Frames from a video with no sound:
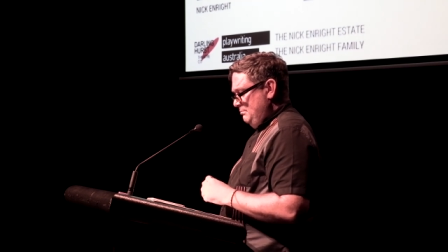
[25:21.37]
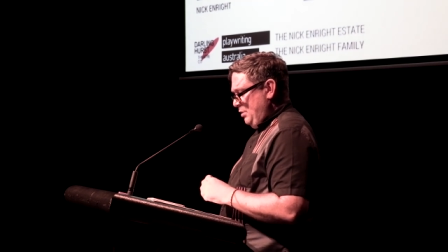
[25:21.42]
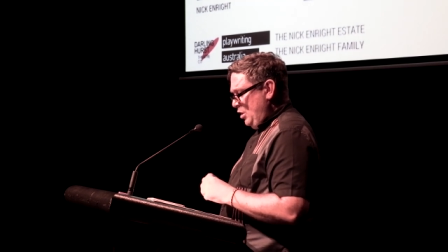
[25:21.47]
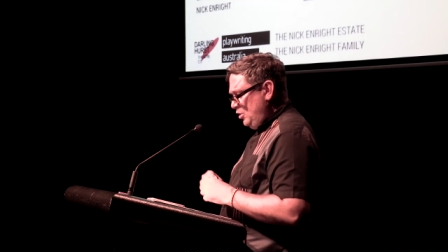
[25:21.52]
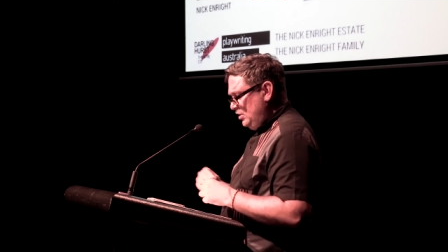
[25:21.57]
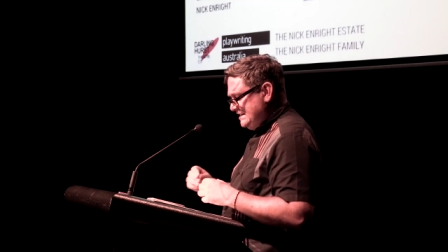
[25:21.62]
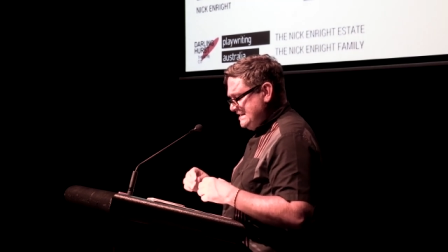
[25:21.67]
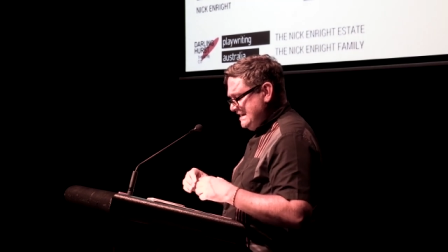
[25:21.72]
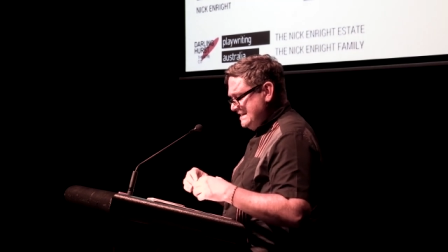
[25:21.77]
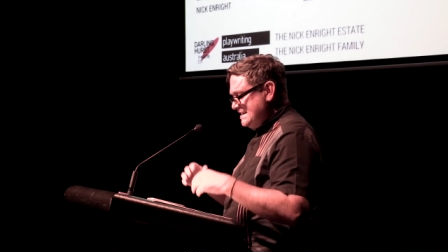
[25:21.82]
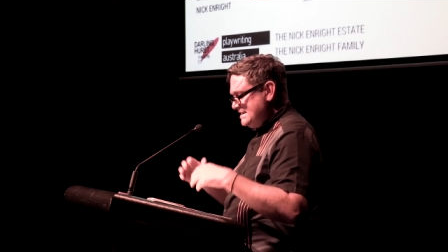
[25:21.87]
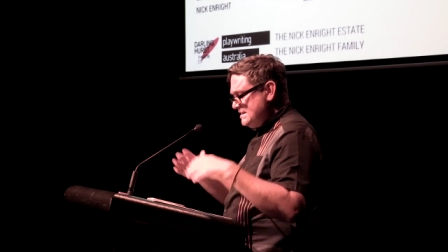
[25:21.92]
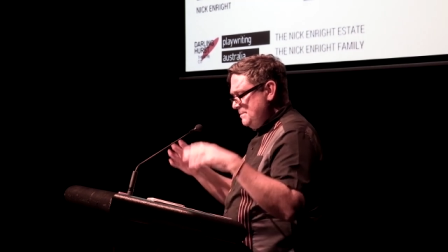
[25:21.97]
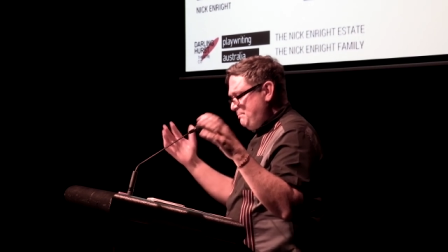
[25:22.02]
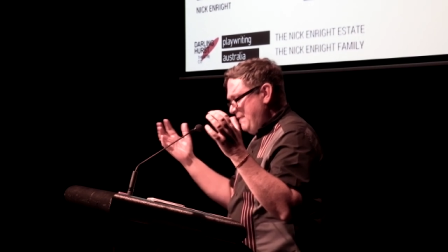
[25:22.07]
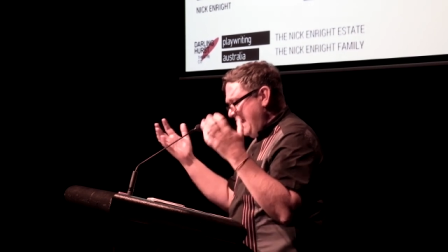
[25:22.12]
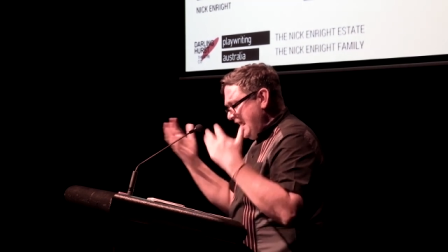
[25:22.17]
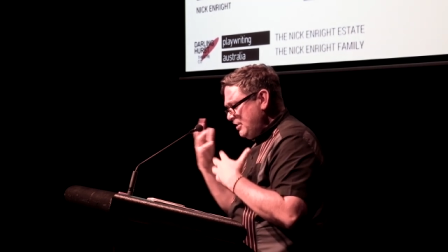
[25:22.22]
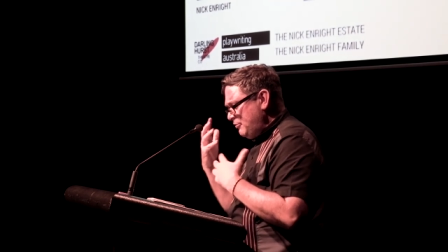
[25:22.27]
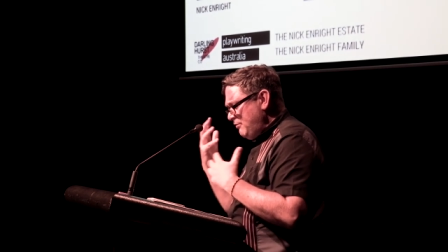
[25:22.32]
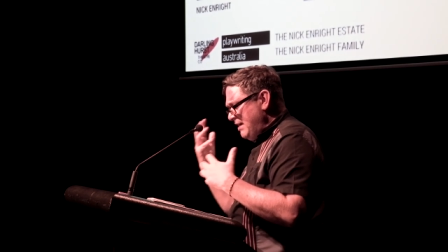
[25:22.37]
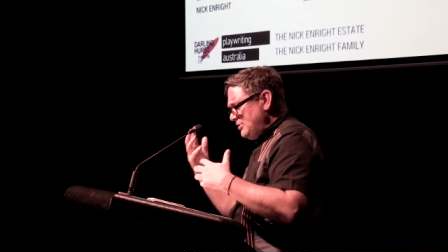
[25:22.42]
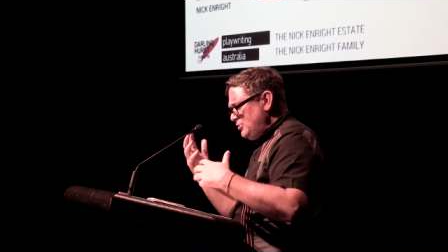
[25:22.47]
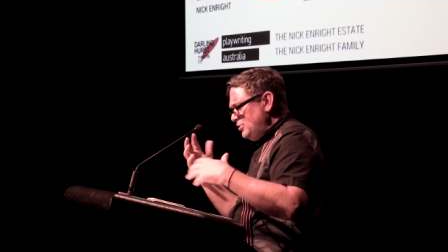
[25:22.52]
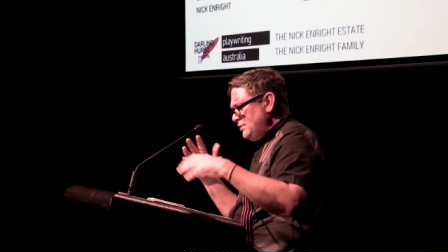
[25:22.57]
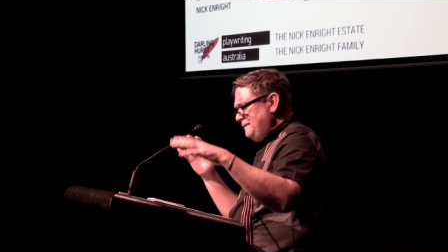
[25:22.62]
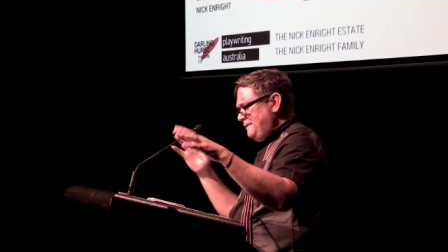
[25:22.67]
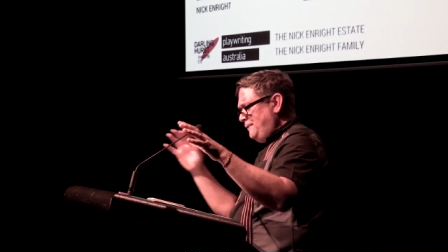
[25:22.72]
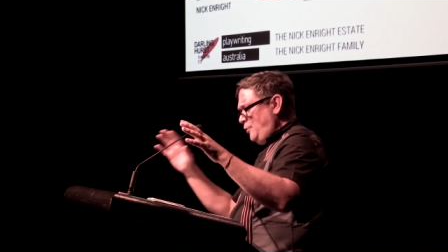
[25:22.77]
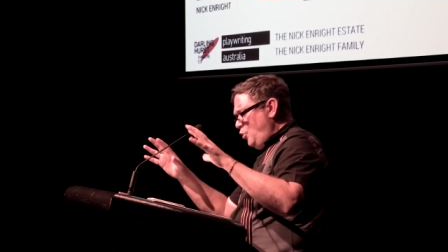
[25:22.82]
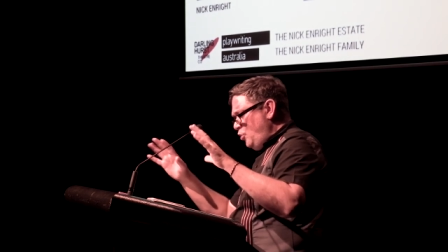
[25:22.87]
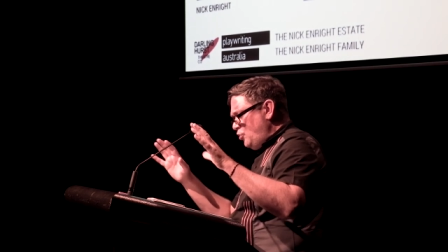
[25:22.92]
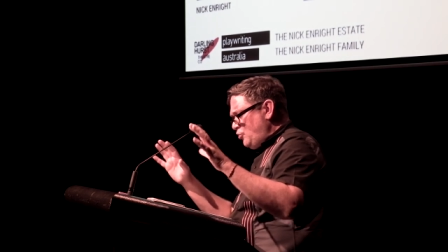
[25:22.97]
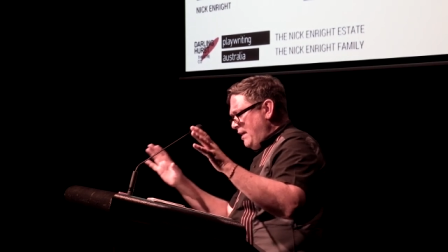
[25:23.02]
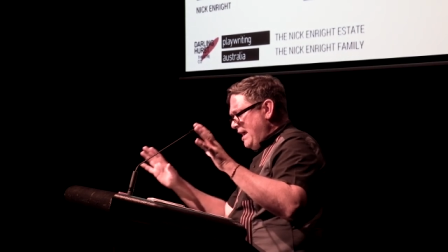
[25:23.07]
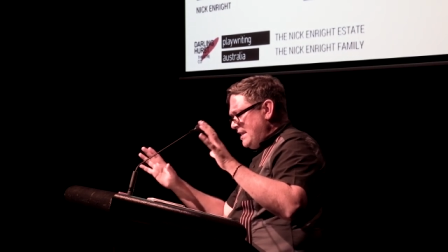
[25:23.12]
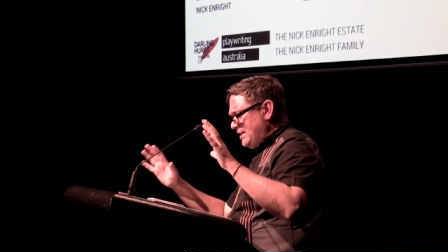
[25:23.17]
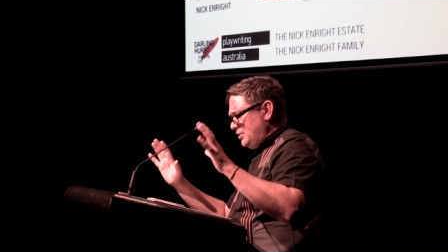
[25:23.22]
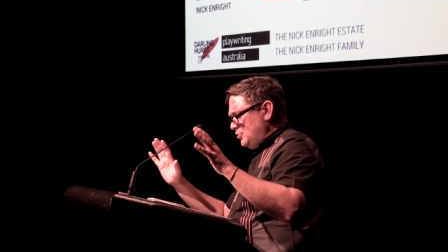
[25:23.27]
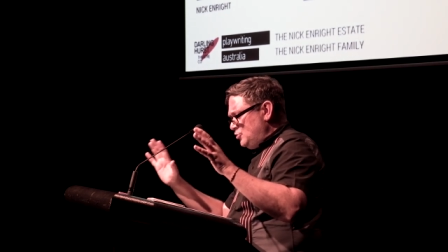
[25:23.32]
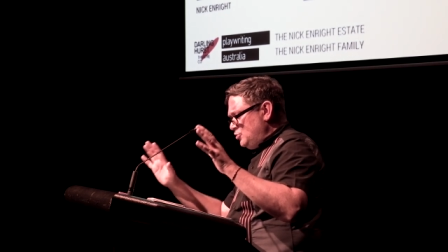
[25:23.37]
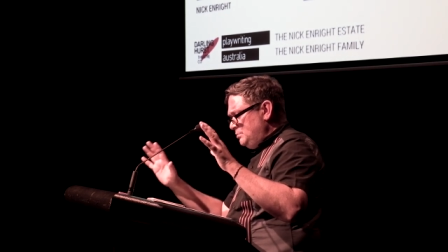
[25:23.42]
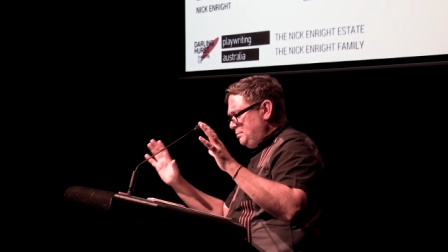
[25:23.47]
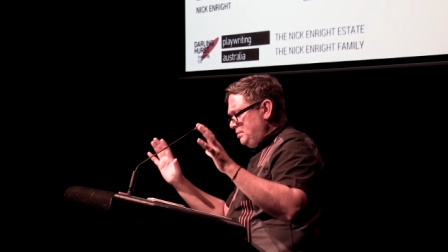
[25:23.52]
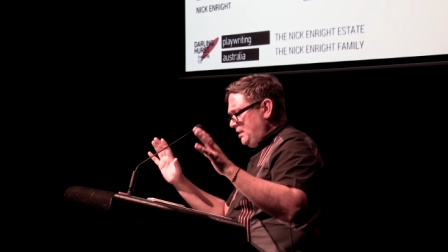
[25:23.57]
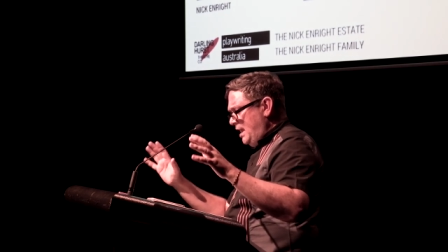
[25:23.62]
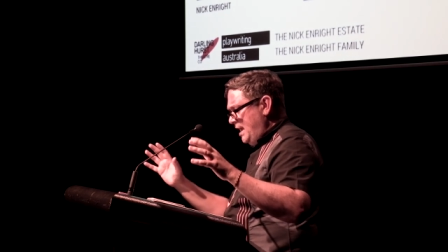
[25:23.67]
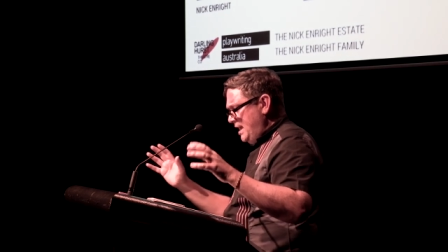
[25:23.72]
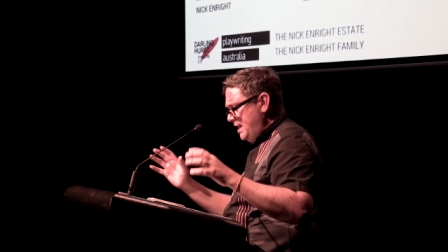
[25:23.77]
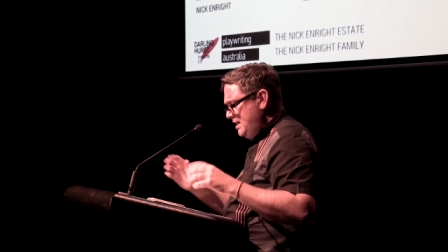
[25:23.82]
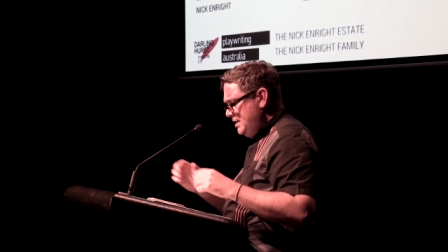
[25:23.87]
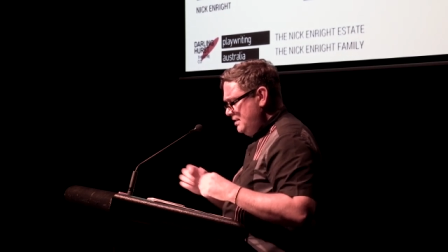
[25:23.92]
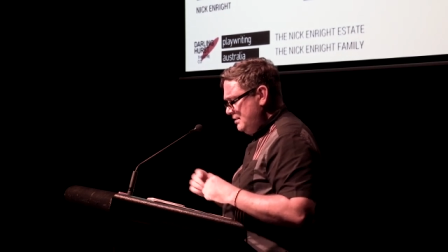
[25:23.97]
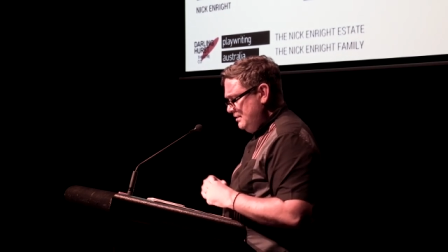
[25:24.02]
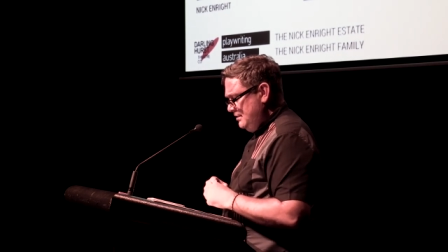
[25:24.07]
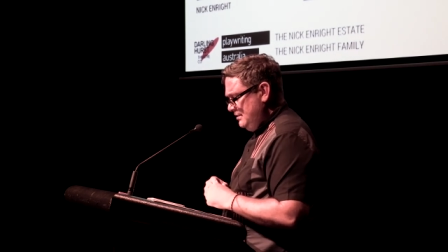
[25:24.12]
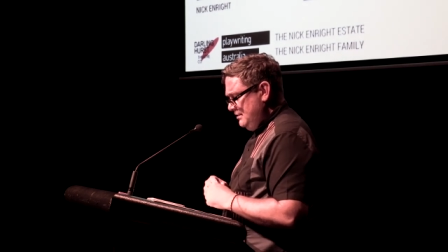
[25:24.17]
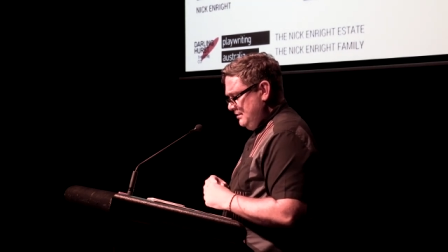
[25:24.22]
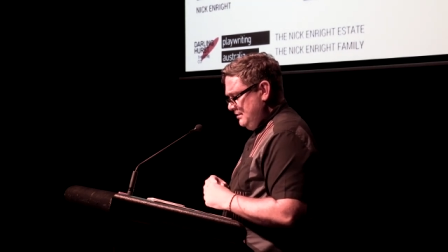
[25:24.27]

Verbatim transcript: Politics is a background, not a foreground in a good play.